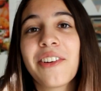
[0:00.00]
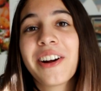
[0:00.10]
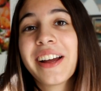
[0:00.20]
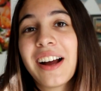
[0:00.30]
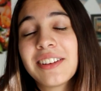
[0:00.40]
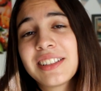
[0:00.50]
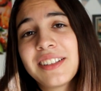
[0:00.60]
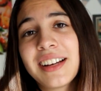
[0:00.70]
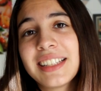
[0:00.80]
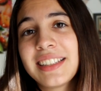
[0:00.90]
Alright, I'll see
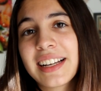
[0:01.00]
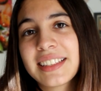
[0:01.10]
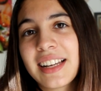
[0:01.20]
you guys next